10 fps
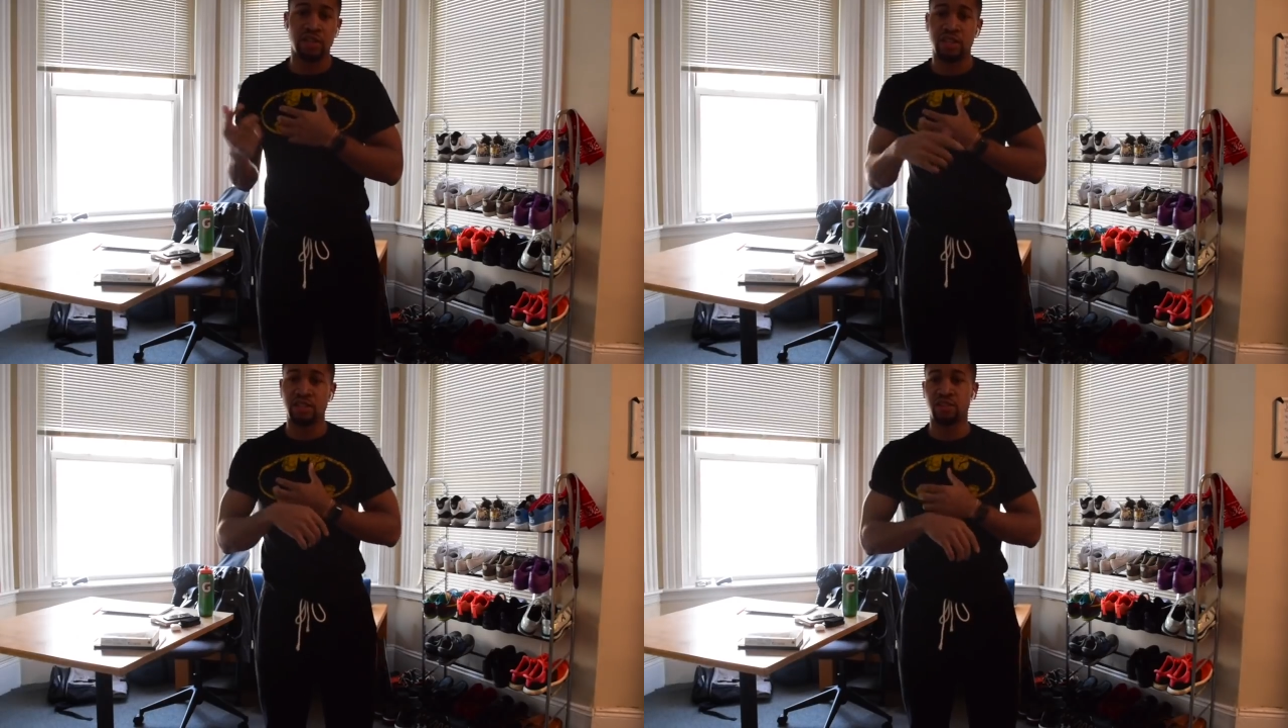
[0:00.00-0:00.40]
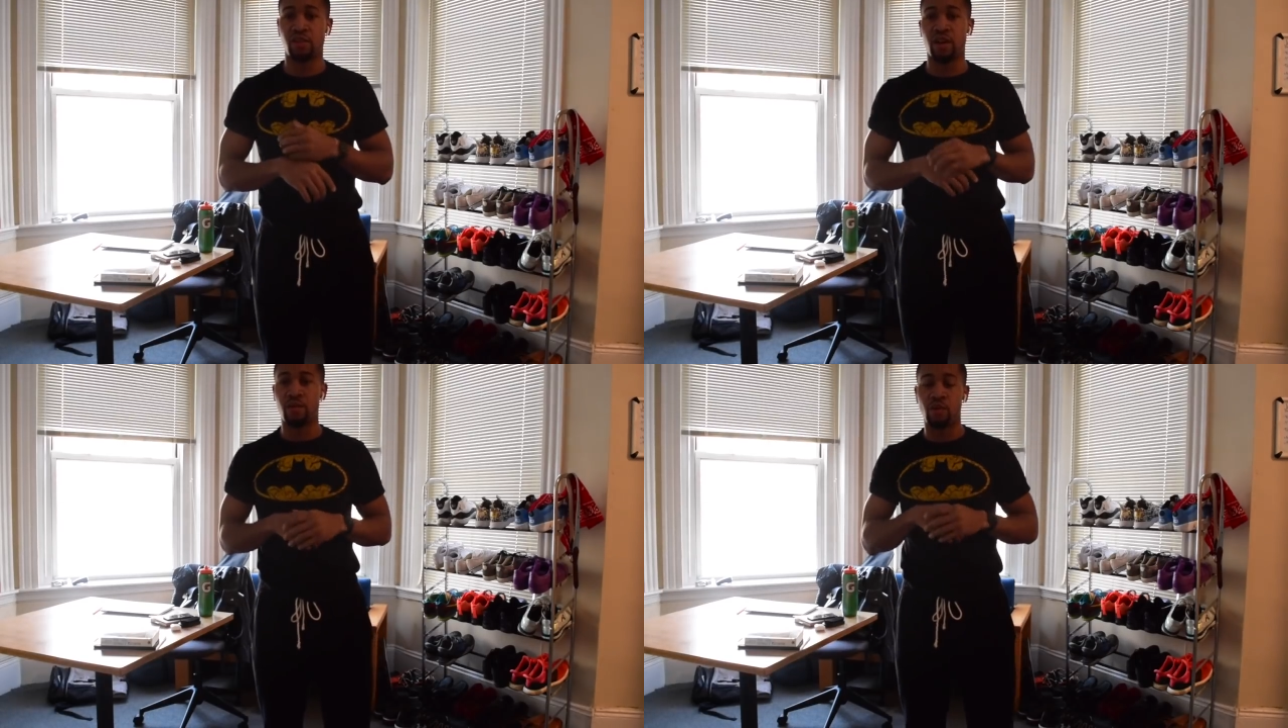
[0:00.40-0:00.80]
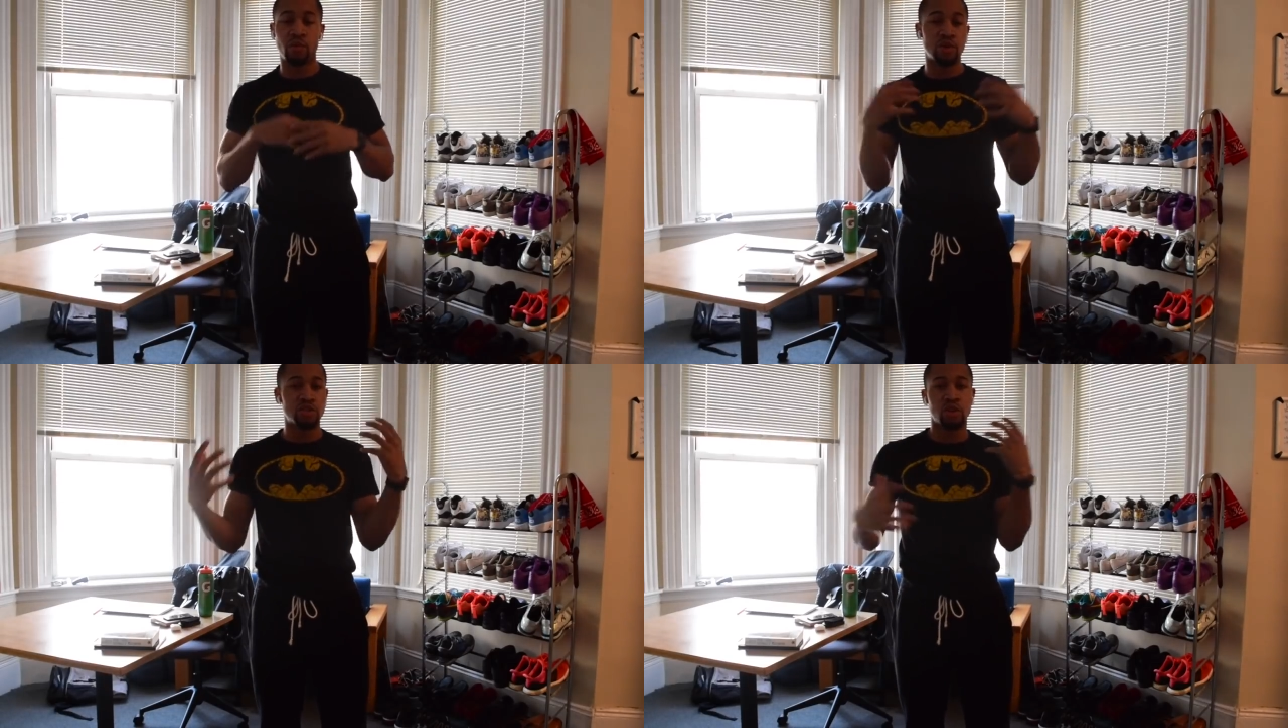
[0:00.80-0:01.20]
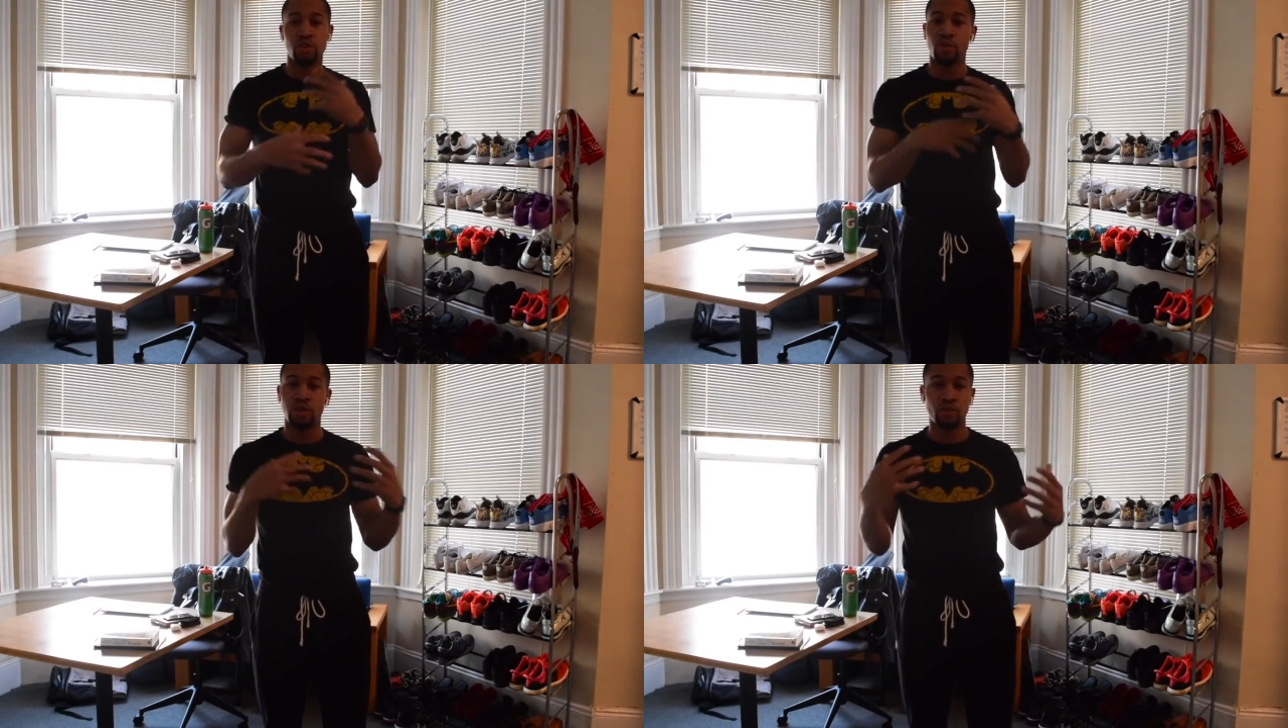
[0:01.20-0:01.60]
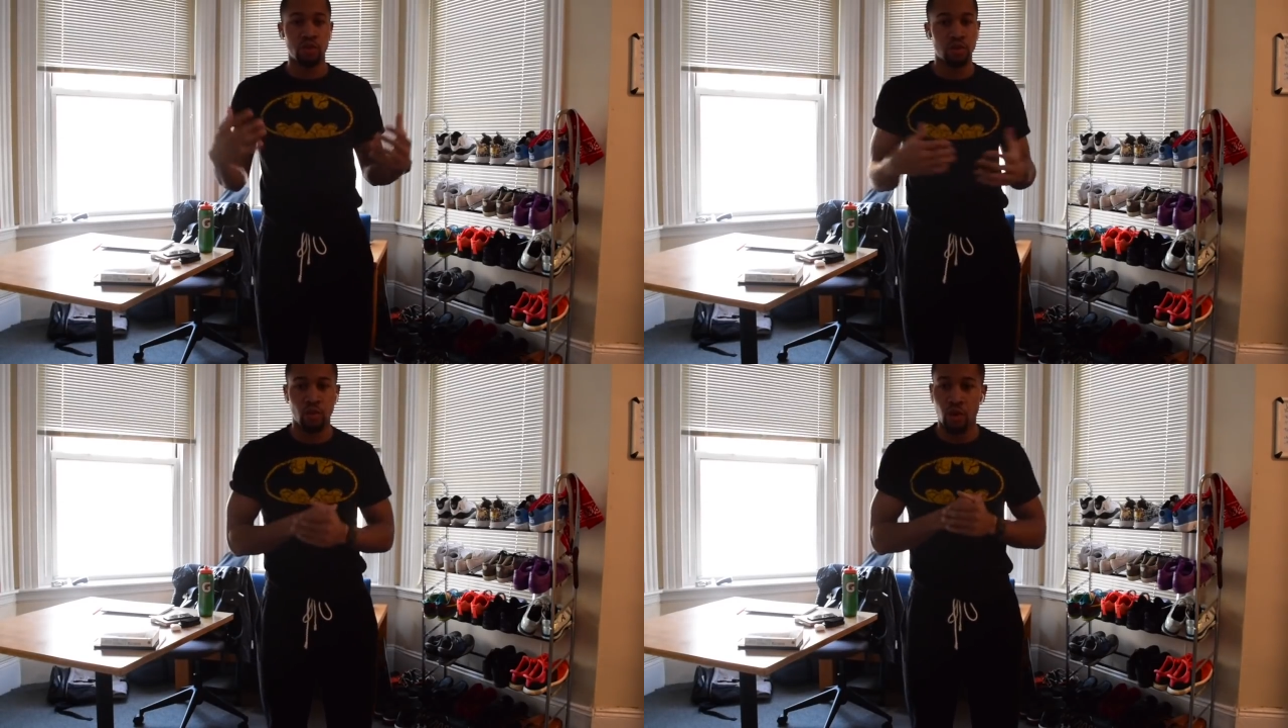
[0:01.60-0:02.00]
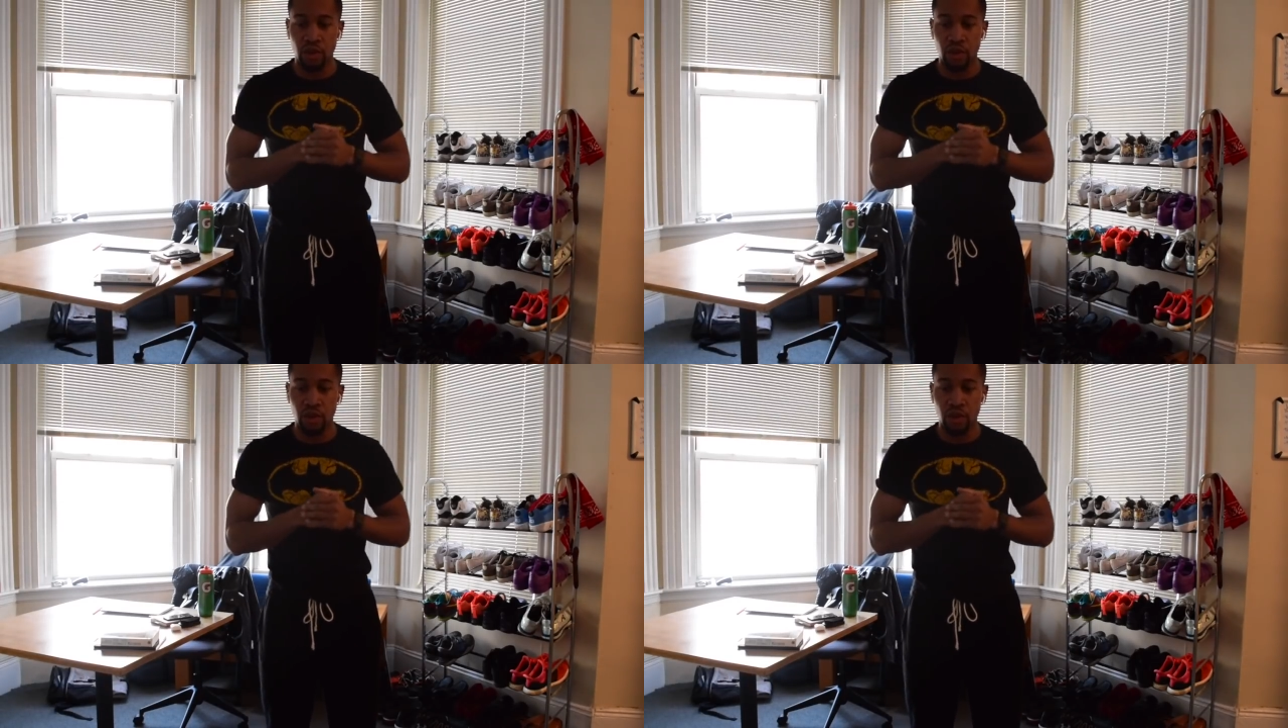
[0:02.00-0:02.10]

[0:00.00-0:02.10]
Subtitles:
and Instagram, but we don't show you what the real road